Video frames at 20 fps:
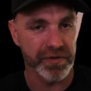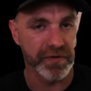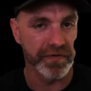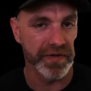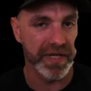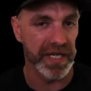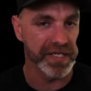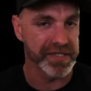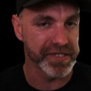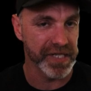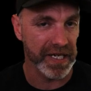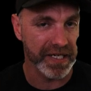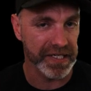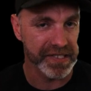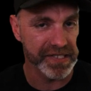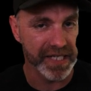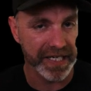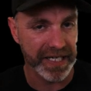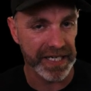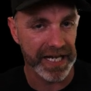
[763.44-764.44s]
or if they're selling
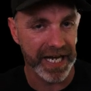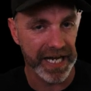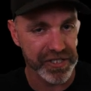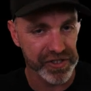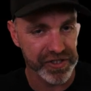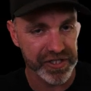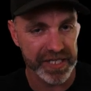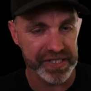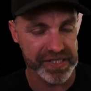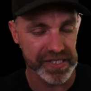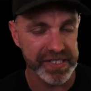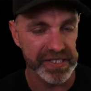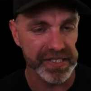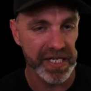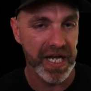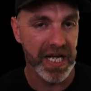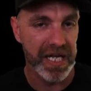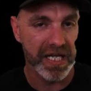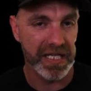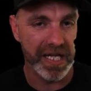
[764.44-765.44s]
second-hand chassis.
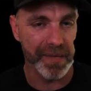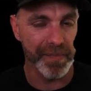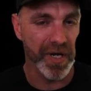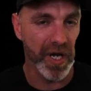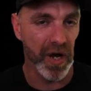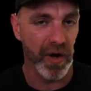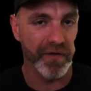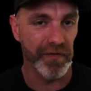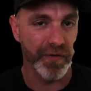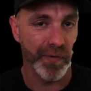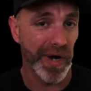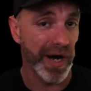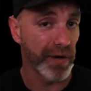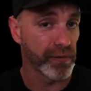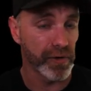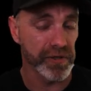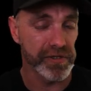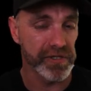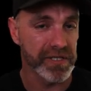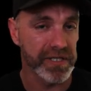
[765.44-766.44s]
Let me know if you are
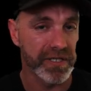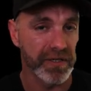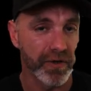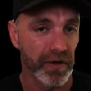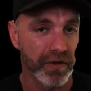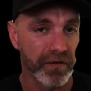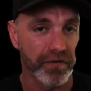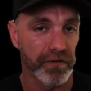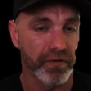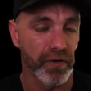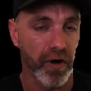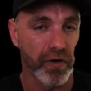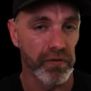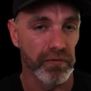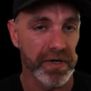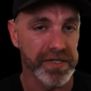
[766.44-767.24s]
watching Off-Road